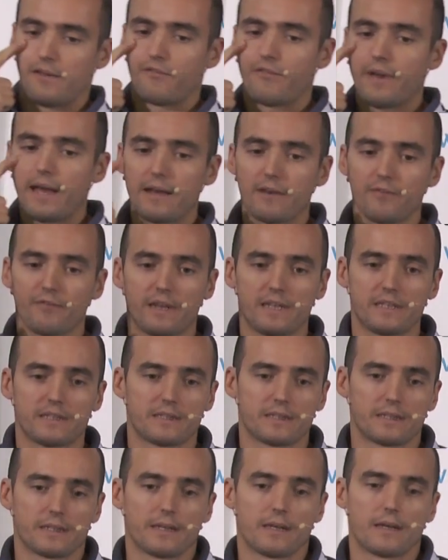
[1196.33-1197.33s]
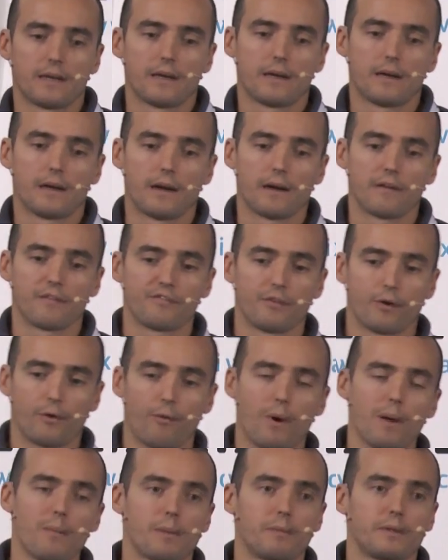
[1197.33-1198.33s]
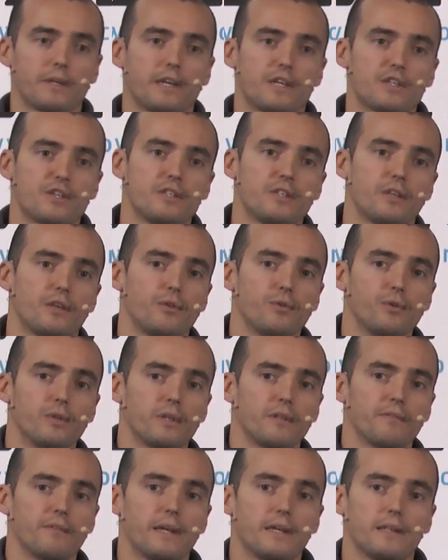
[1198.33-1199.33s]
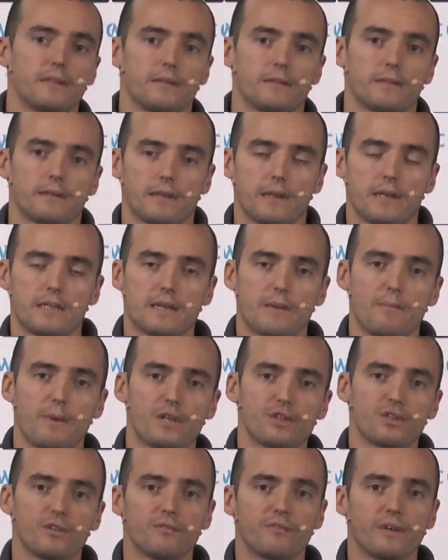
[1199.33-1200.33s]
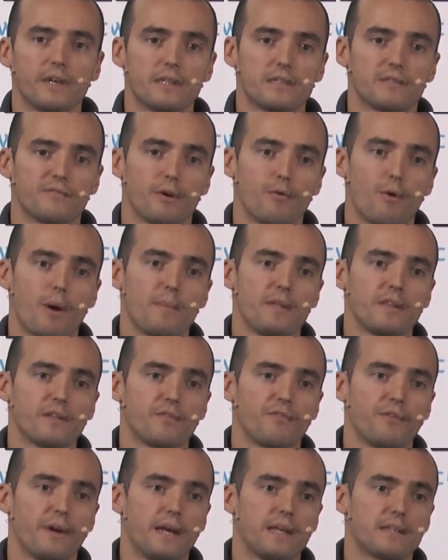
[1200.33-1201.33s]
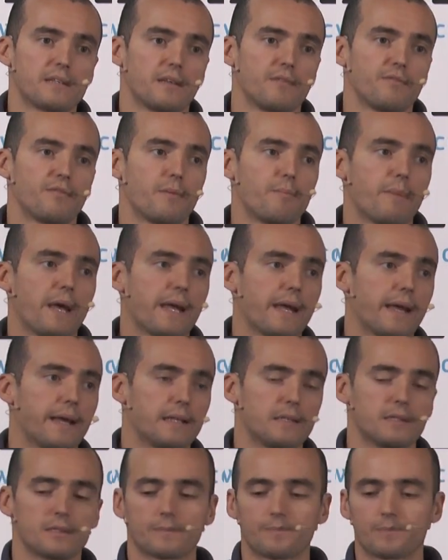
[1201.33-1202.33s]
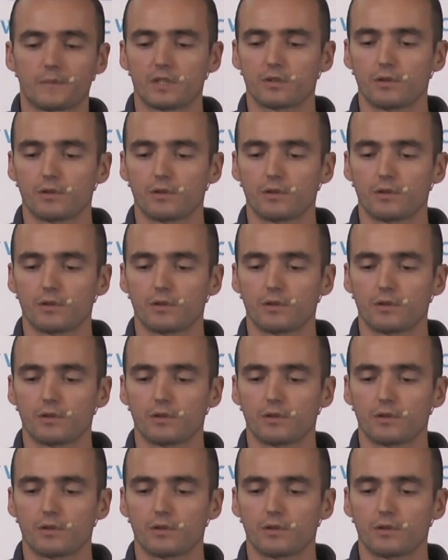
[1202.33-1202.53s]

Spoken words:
Then there's web application security that, as I mentioned, there's the web interface and the backends.